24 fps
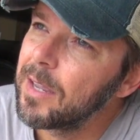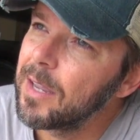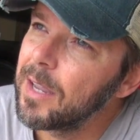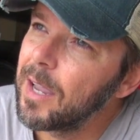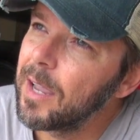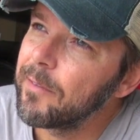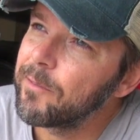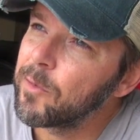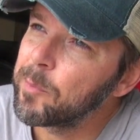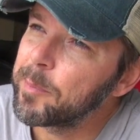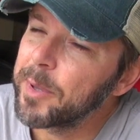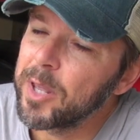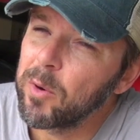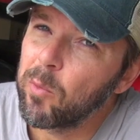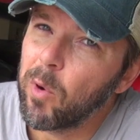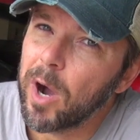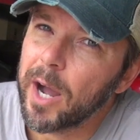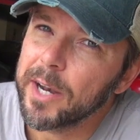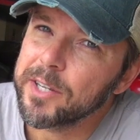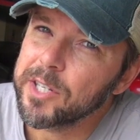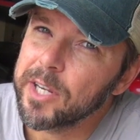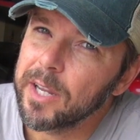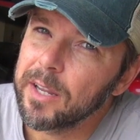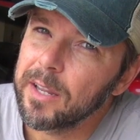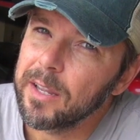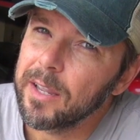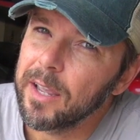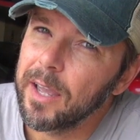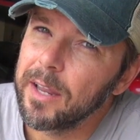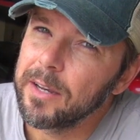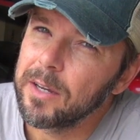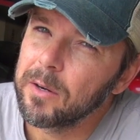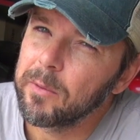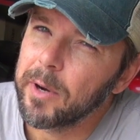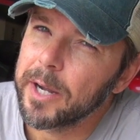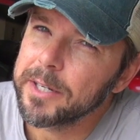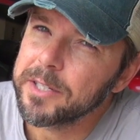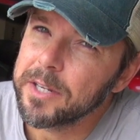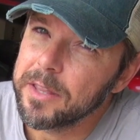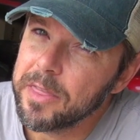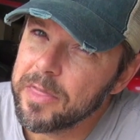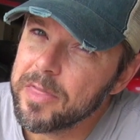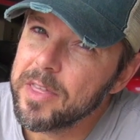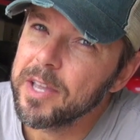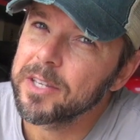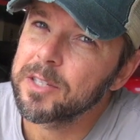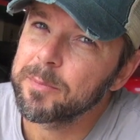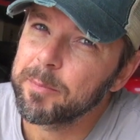if you've been watching and you're
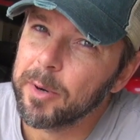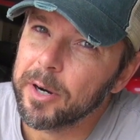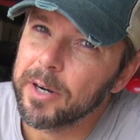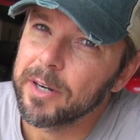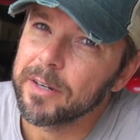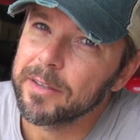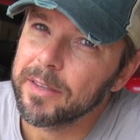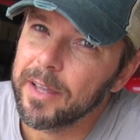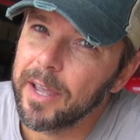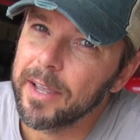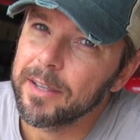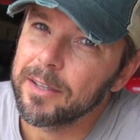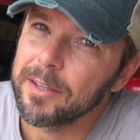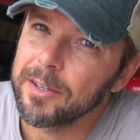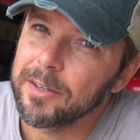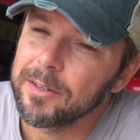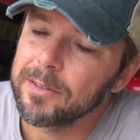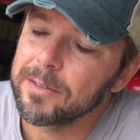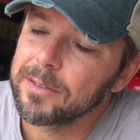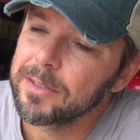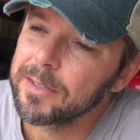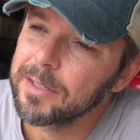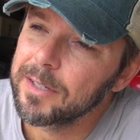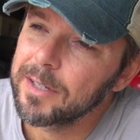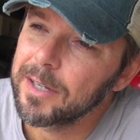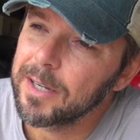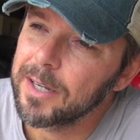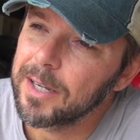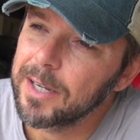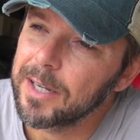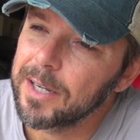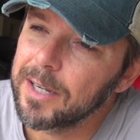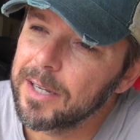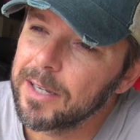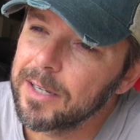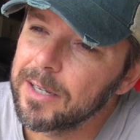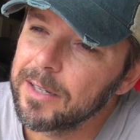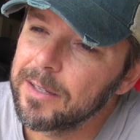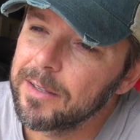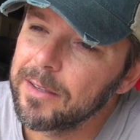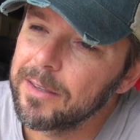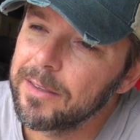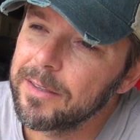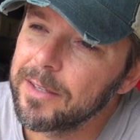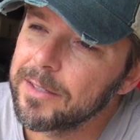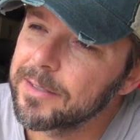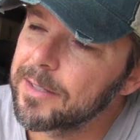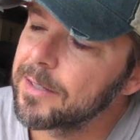watching this part, thank you.
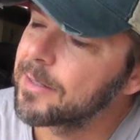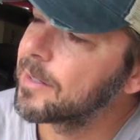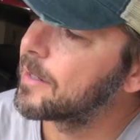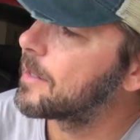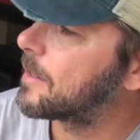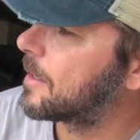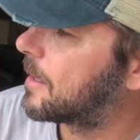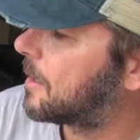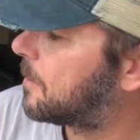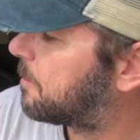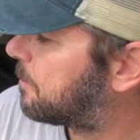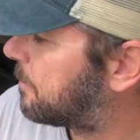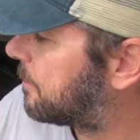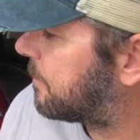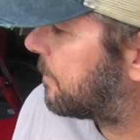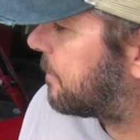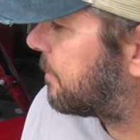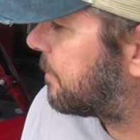This is a dumb